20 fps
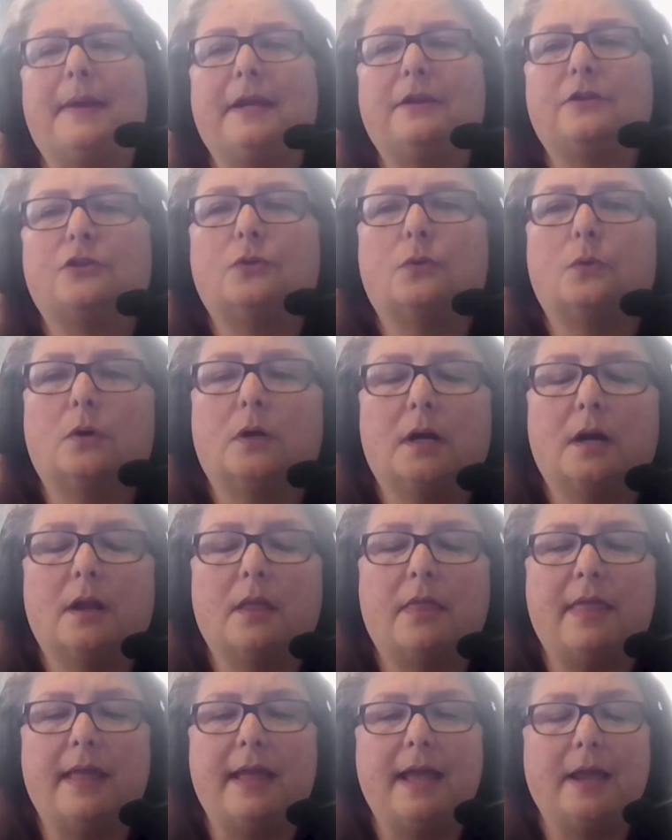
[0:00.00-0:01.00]
make sure
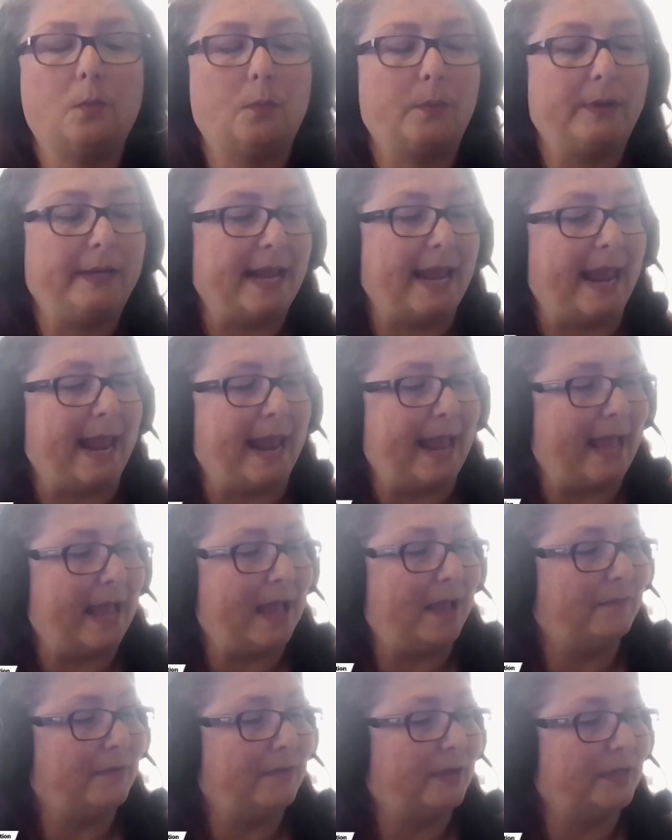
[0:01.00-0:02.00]
that we
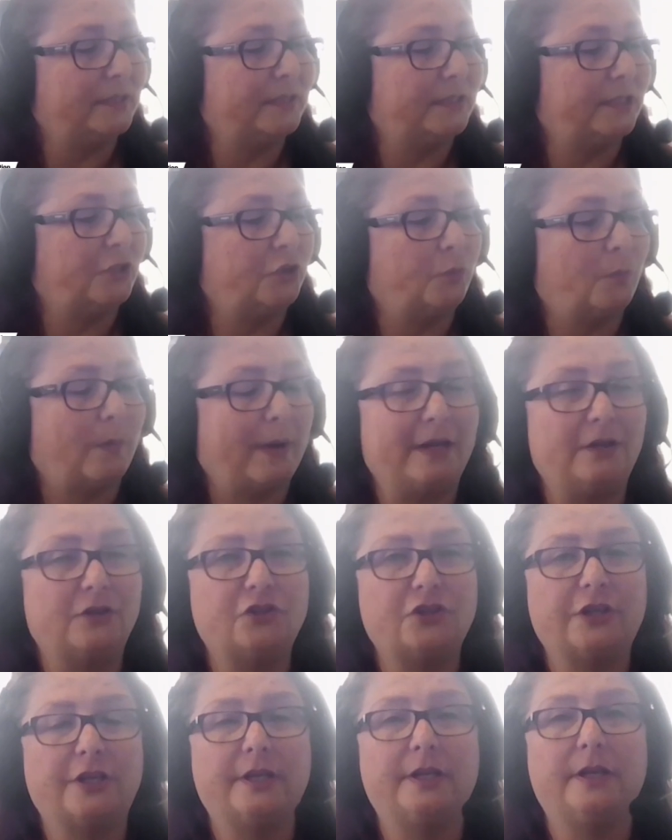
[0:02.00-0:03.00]
have a
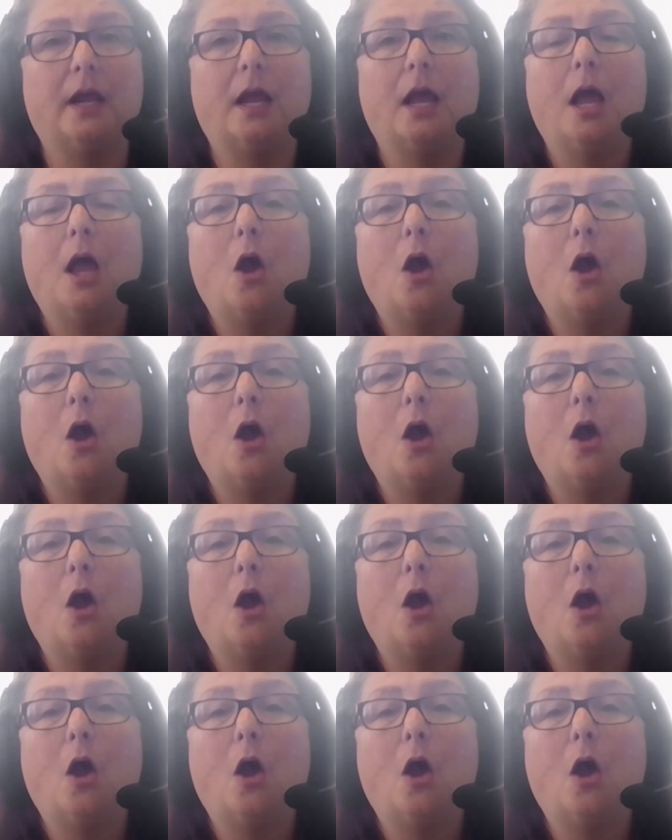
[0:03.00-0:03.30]
situation